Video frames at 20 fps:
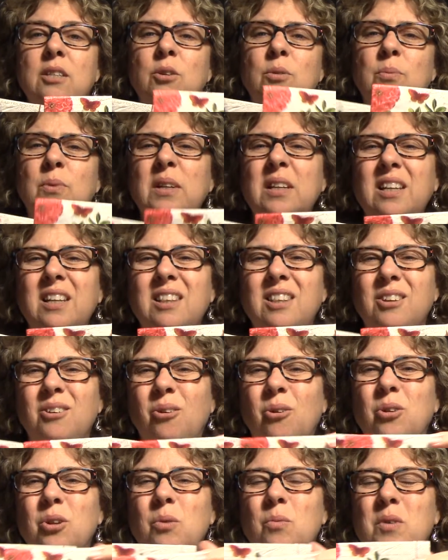They're really the
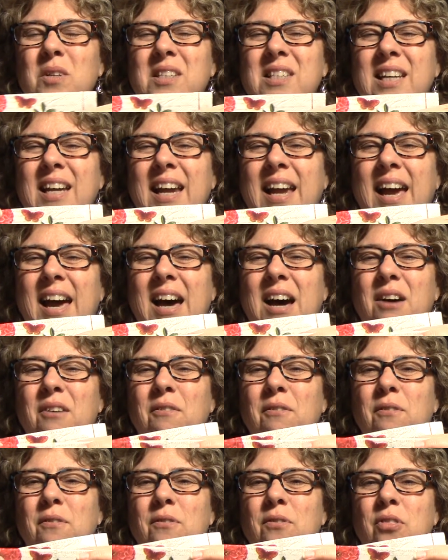only ones I
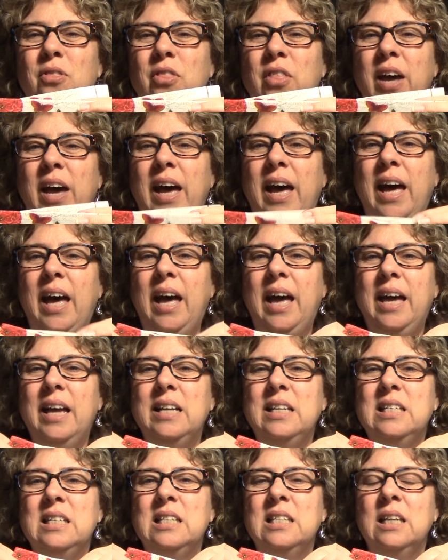have
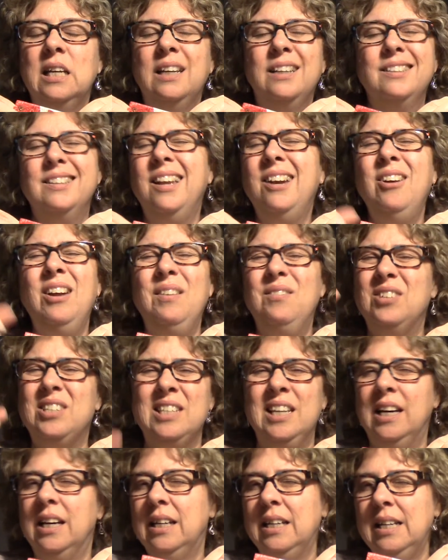that, I don't have a
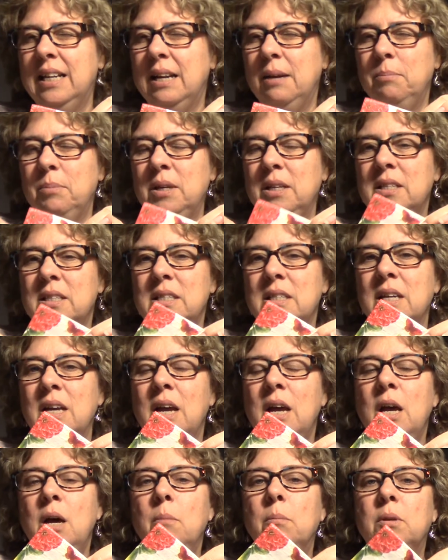ton of napkins,
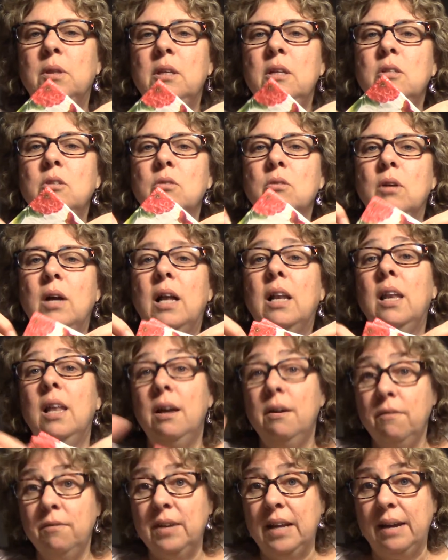but these are, I
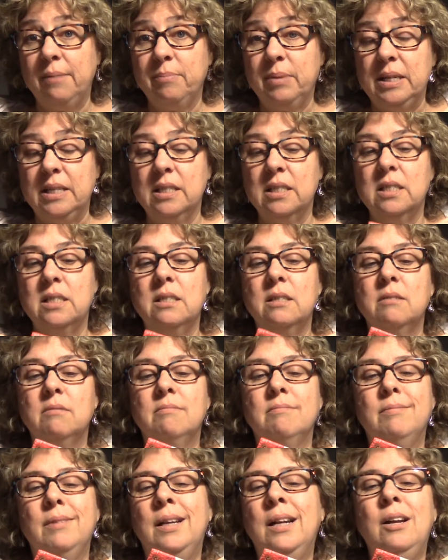love napkins,
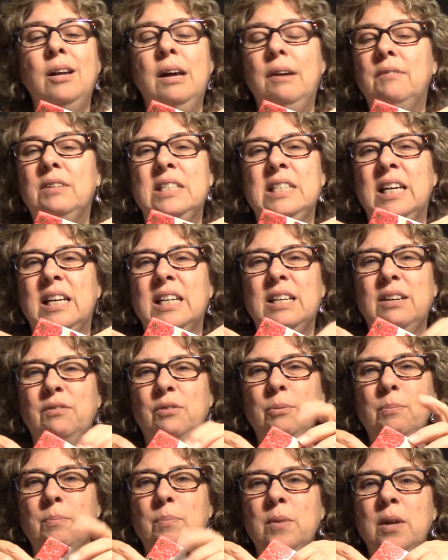but I don't have a ton of
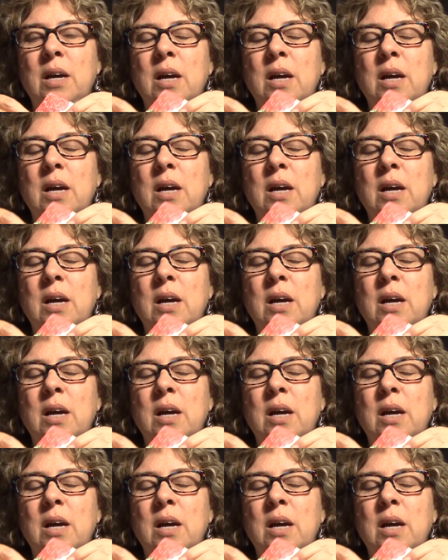them.